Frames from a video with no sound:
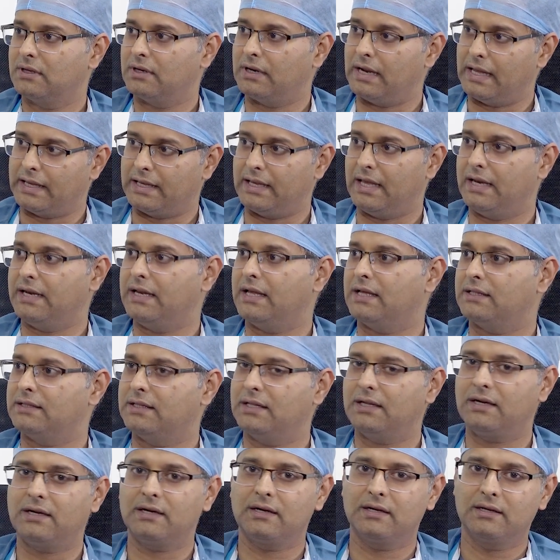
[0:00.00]
like any
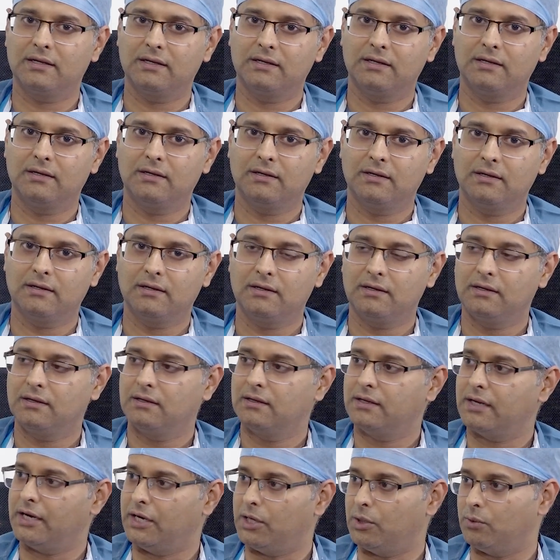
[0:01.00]
other
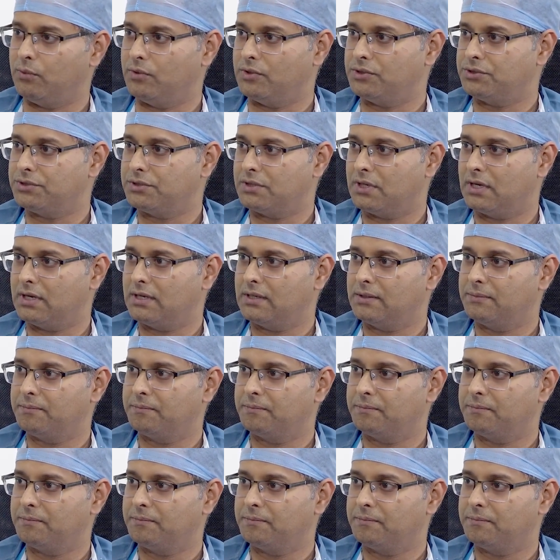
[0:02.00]
individual.